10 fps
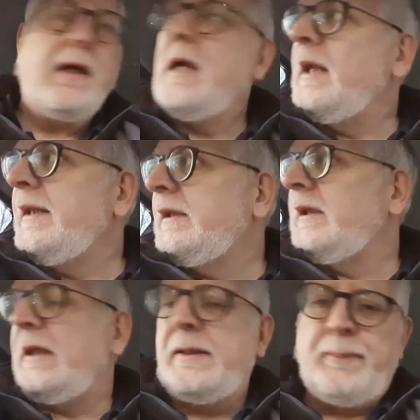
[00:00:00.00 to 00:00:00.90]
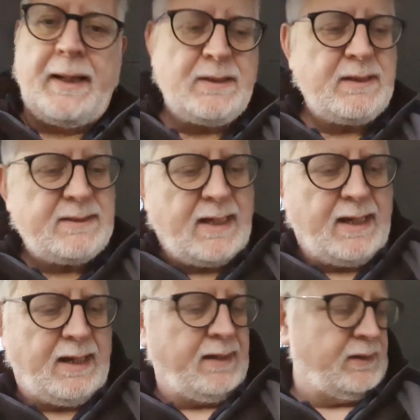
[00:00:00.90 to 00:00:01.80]
uh, little guilty pleasures i
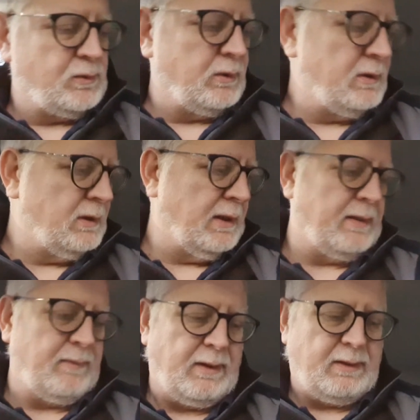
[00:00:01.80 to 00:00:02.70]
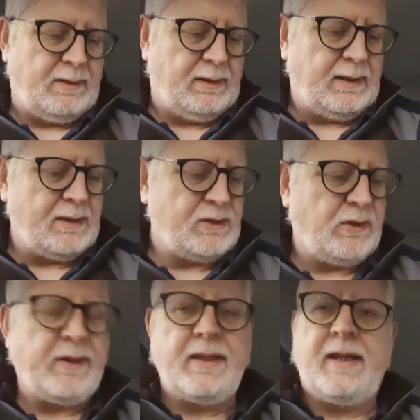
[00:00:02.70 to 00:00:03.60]
like this one and i'm gl glad i
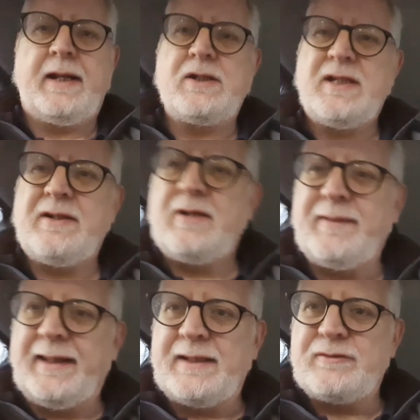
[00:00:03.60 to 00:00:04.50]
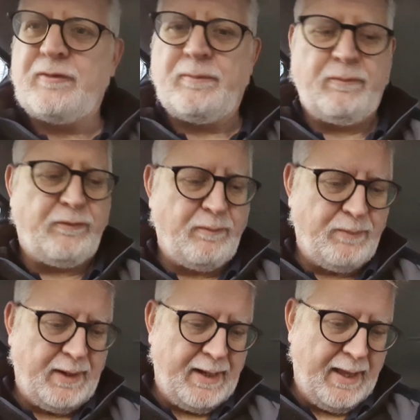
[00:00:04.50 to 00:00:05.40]
saw it in there actually i normally get this from from
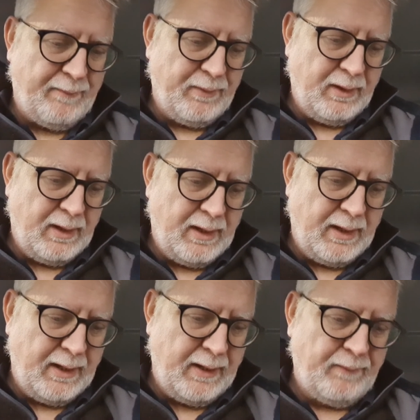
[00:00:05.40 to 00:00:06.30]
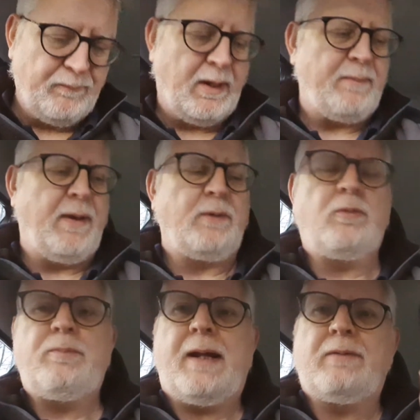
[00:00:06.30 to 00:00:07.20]
b&m um, i paid
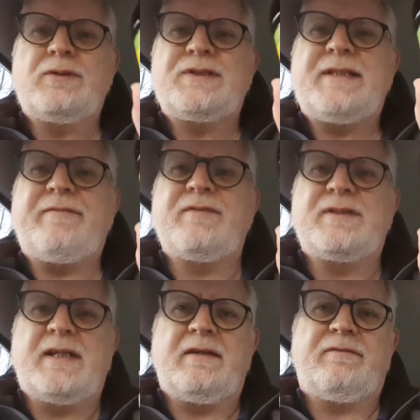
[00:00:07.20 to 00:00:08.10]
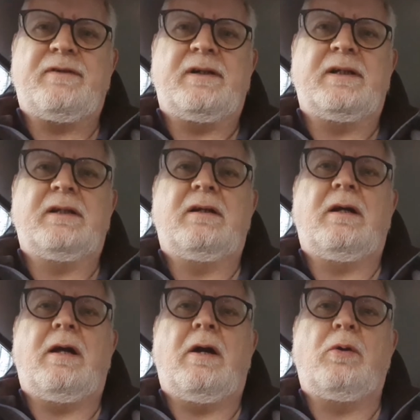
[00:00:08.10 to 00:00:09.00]
one pound 70 for a
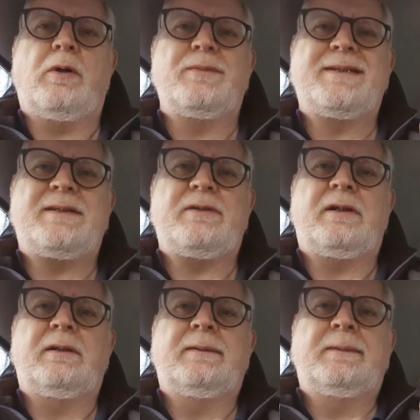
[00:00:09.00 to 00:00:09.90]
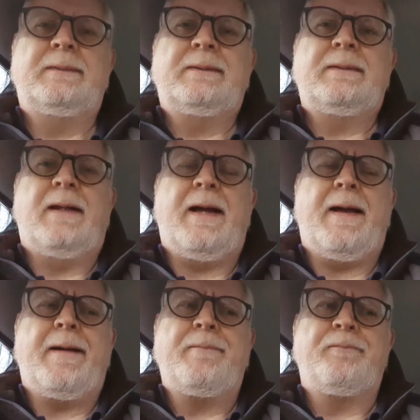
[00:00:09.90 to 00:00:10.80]
Oakham Citra.
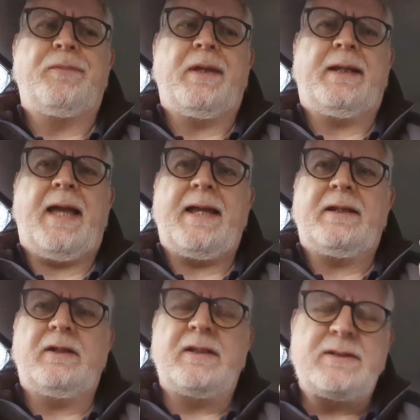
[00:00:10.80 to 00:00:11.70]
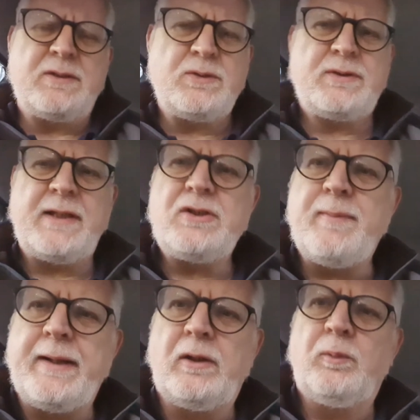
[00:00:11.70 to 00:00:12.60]
Um, again, it's, it's a
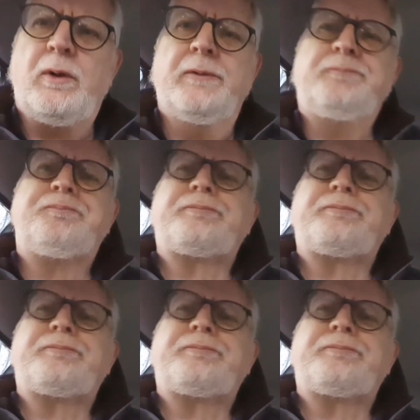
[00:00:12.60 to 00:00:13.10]
sentimental one.